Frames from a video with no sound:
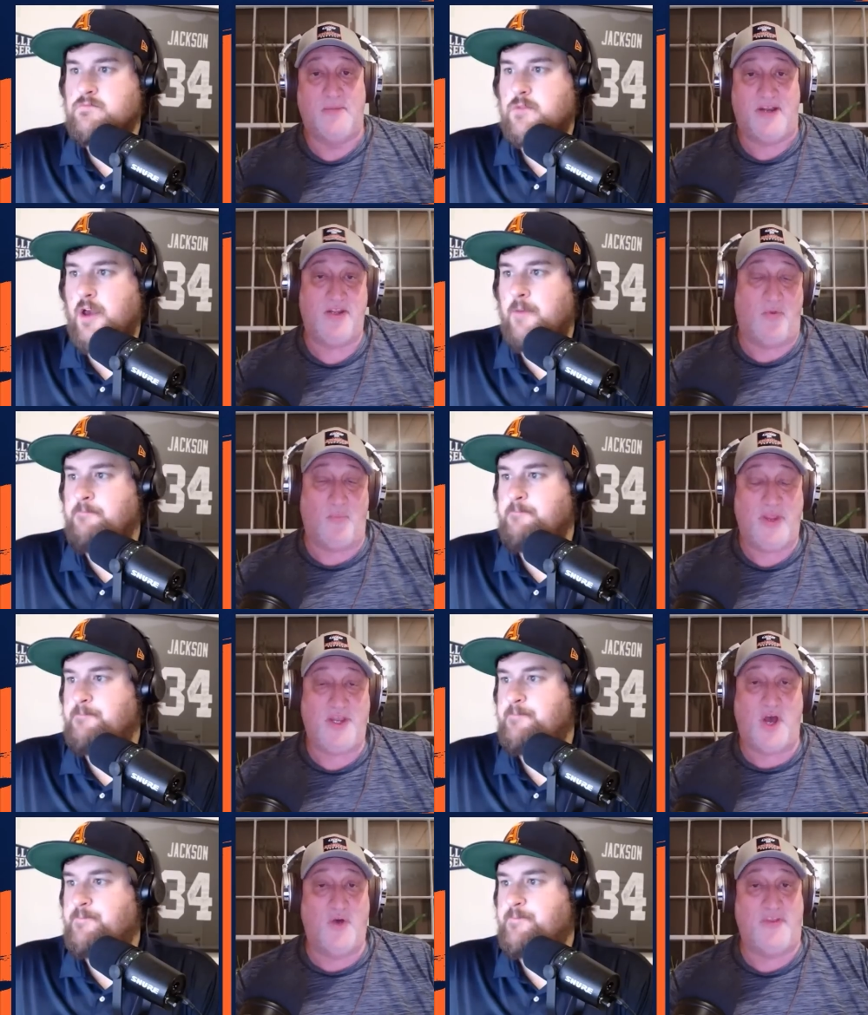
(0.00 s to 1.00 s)
Speaker 1: But, okay. you know, we
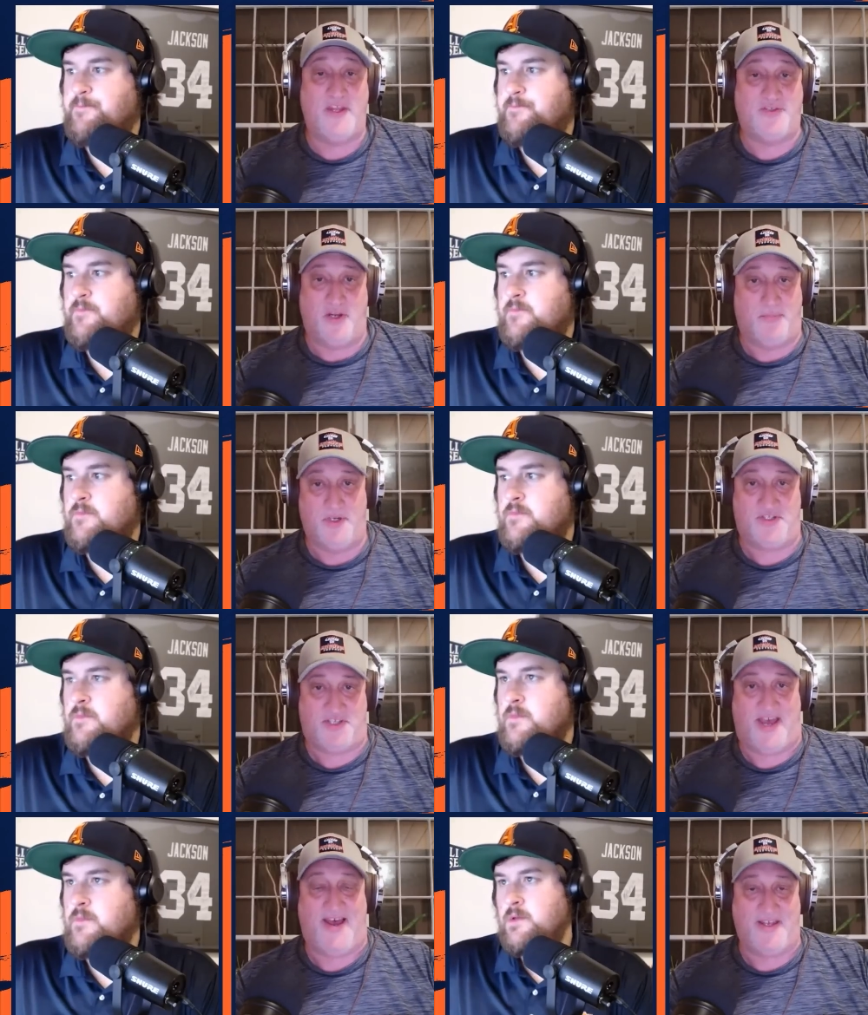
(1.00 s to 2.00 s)
know that he's going to put
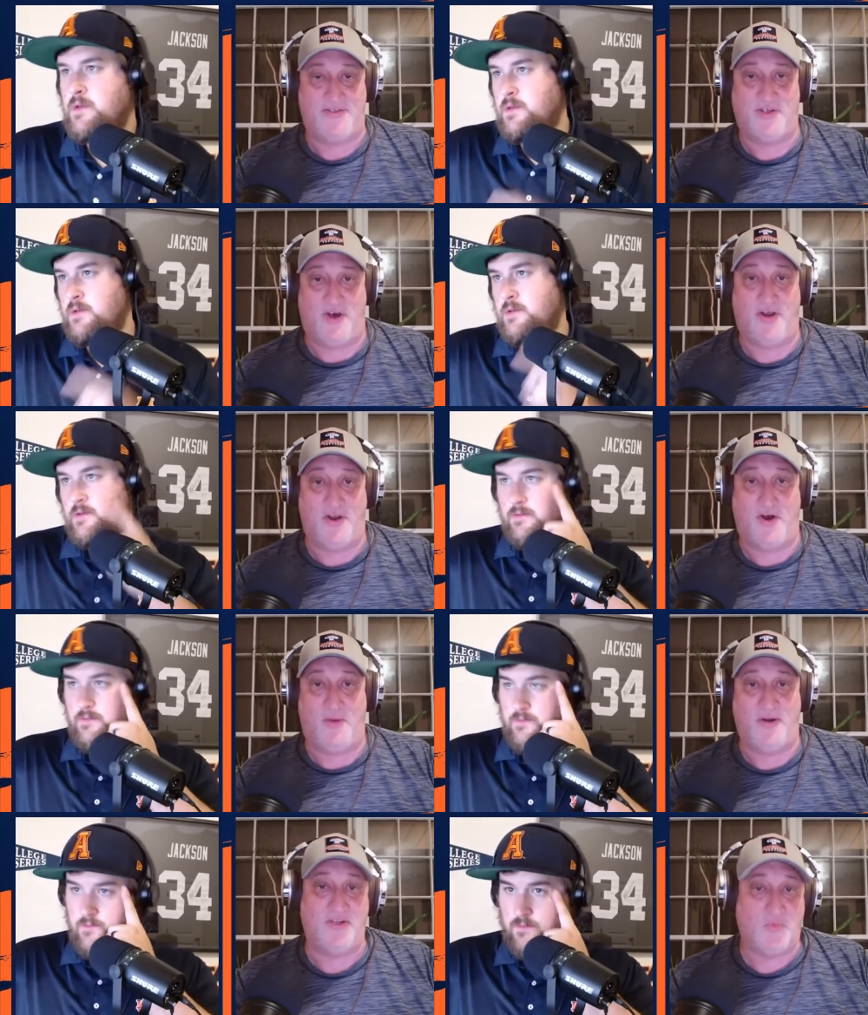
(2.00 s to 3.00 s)
size on at
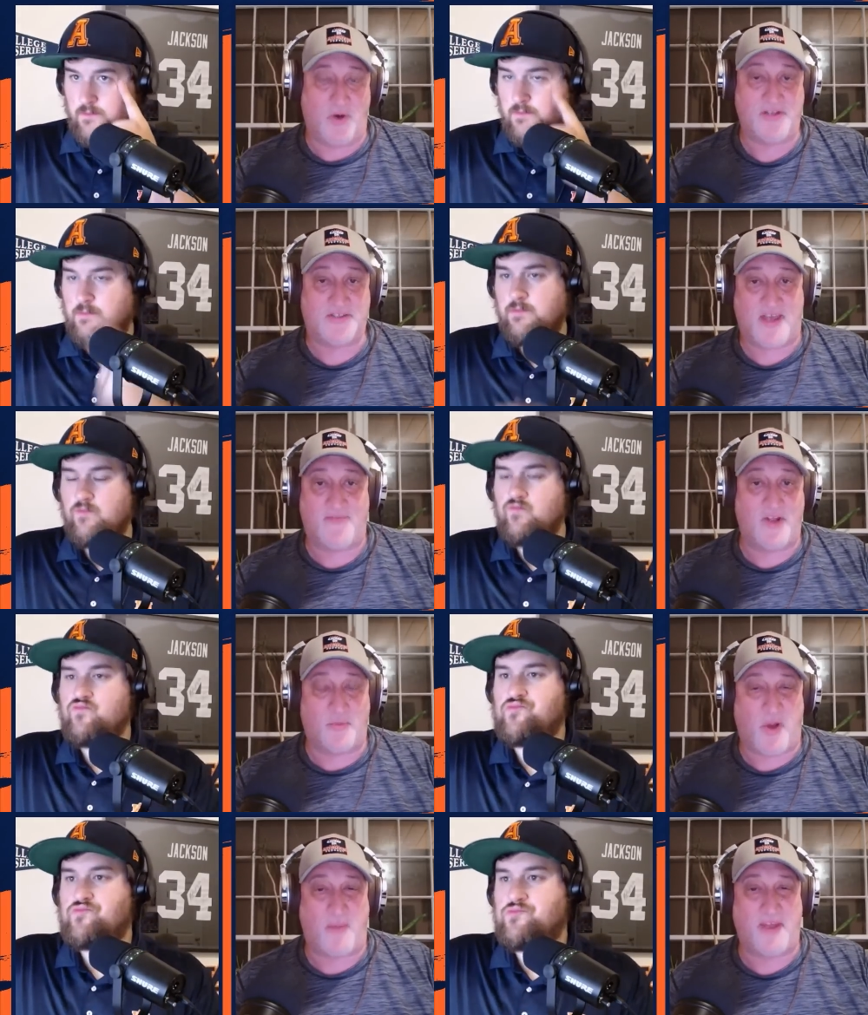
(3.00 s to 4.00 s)
Auburn. He's 170.
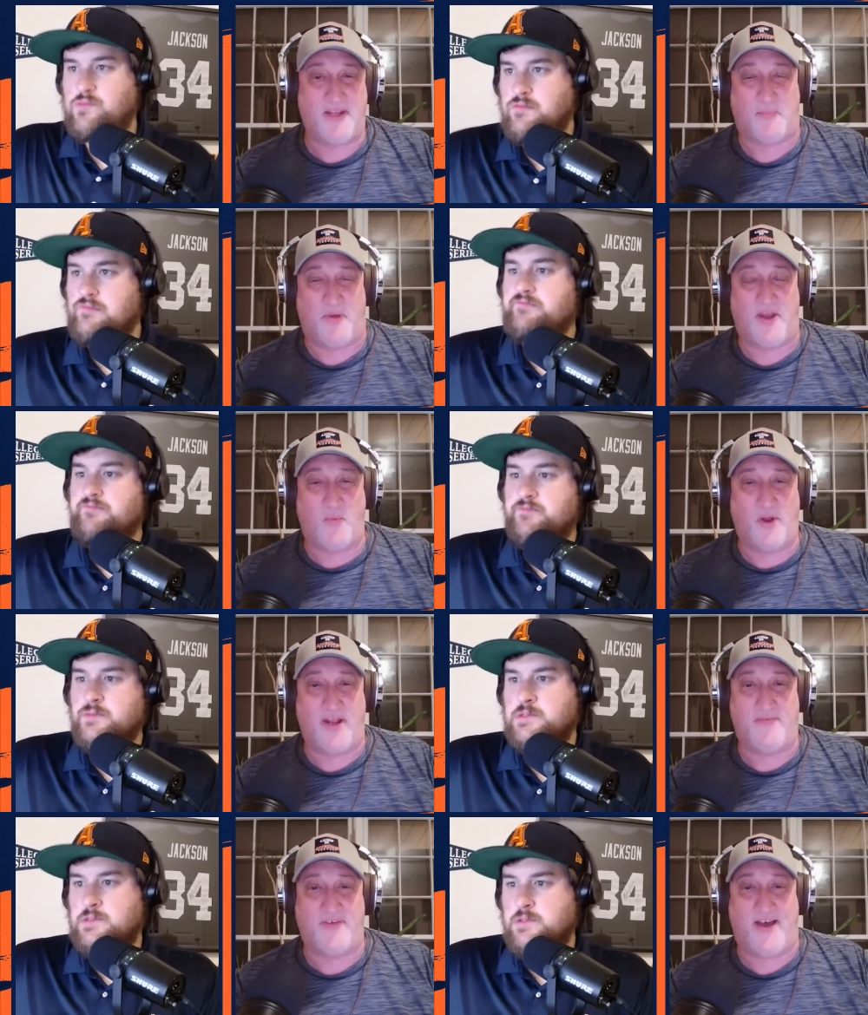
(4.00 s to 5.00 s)
He'll probably end up playing at
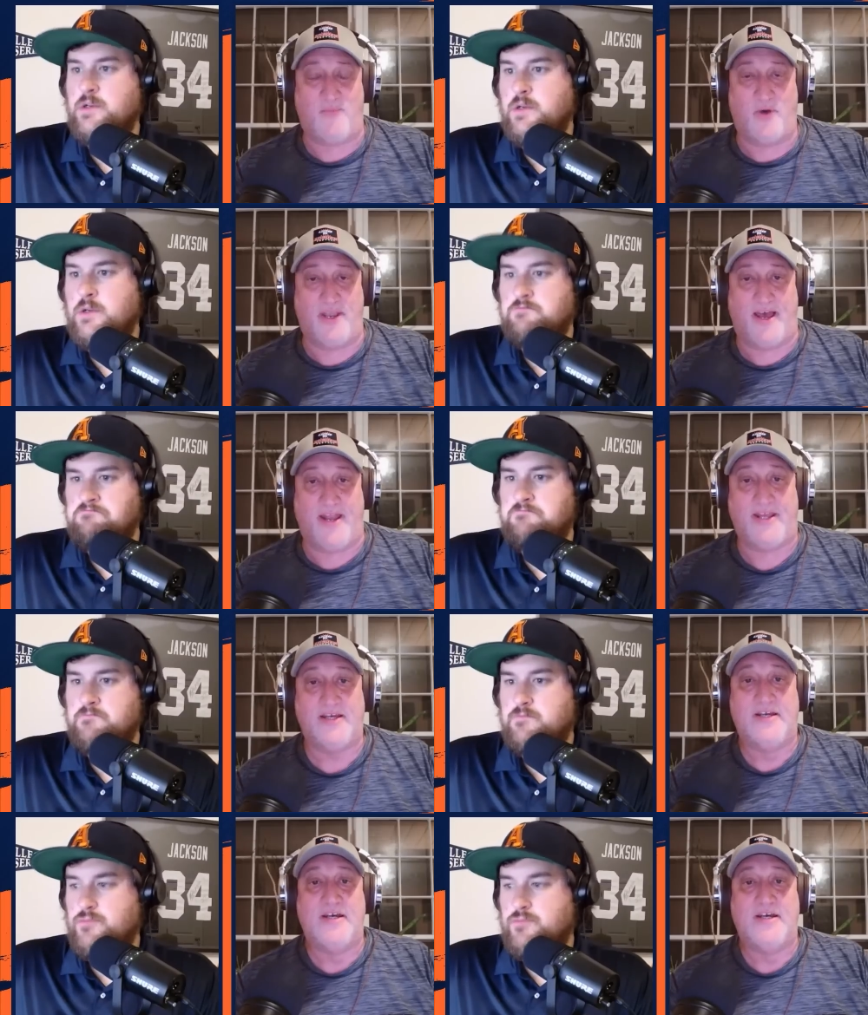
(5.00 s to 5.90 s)
185, 190.